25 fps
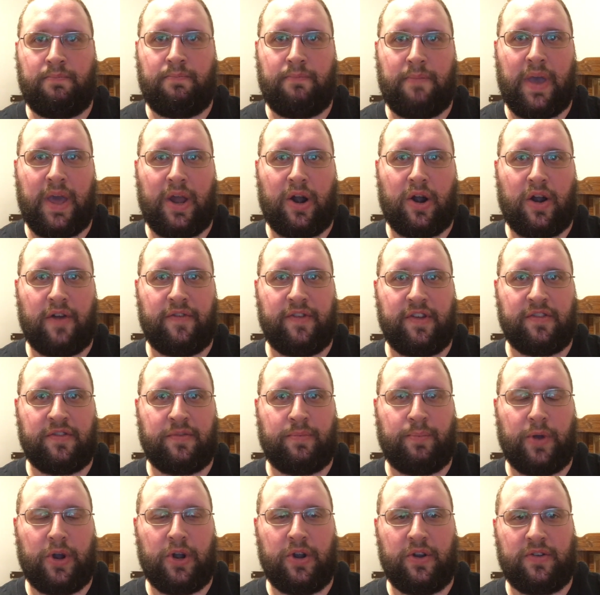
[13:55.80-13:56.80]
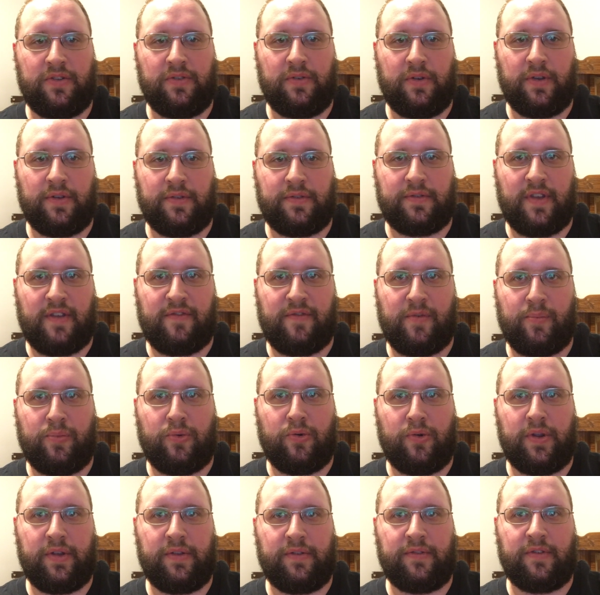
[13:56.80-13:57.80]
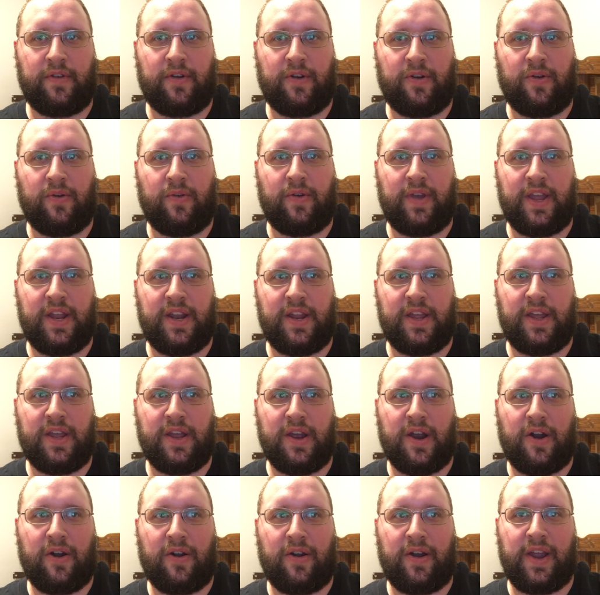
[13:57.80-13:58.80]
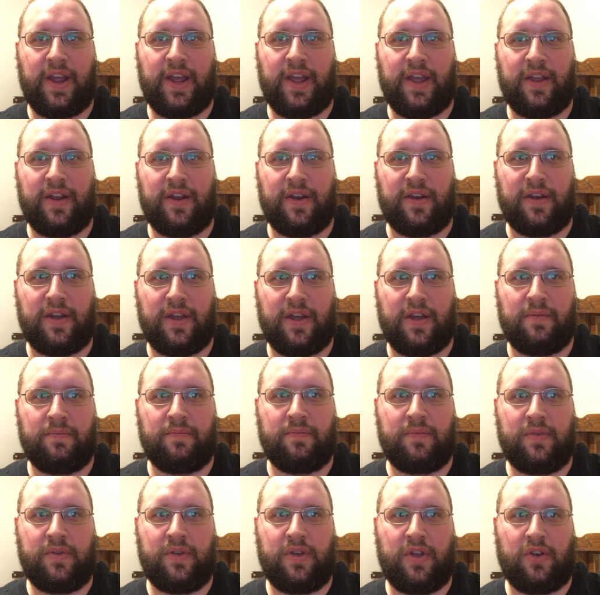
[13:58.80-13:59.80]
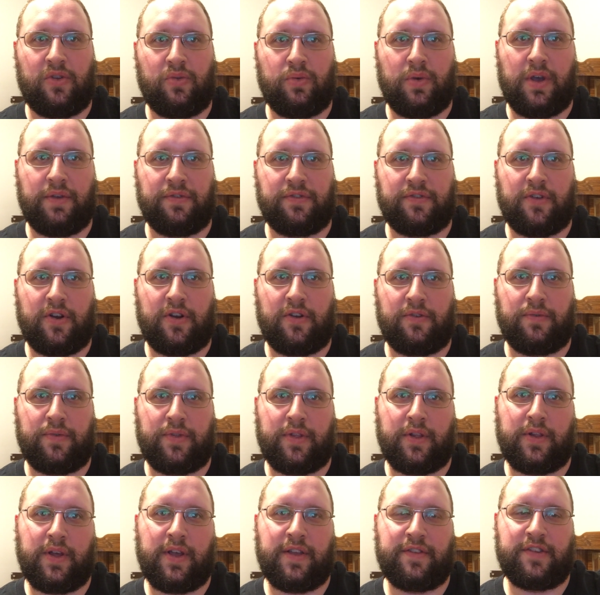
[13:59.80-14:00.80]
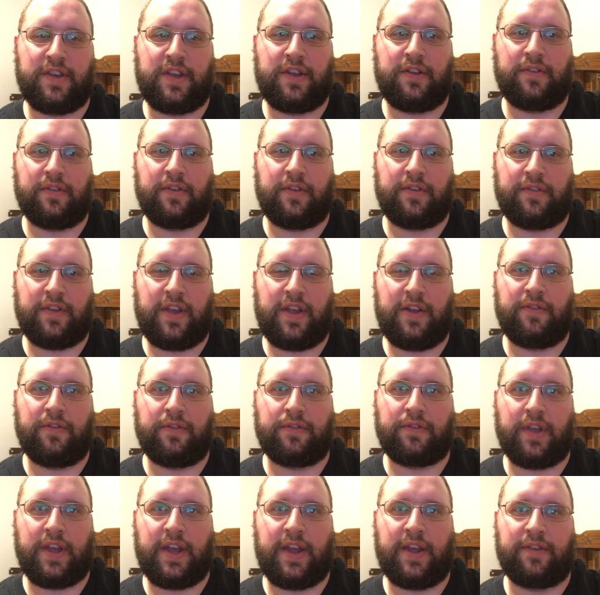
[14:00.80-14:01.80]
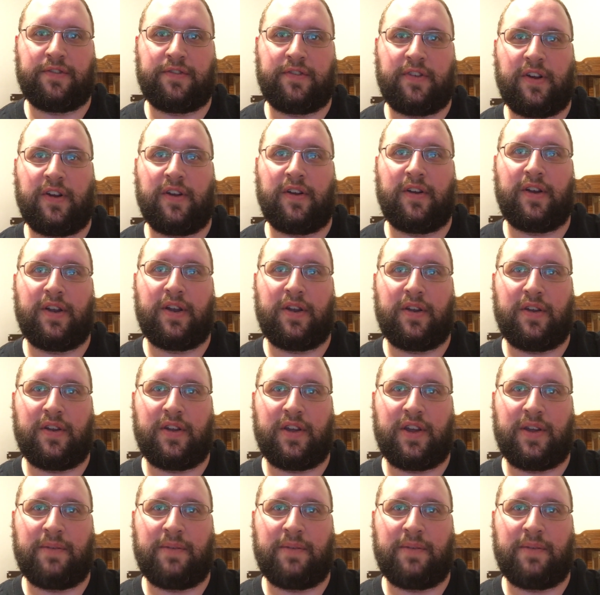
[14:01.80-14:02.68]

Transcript: Matt Harvey sputtered to a 7.08 ERA in 12 starts with the Los Angeles Angels last year, and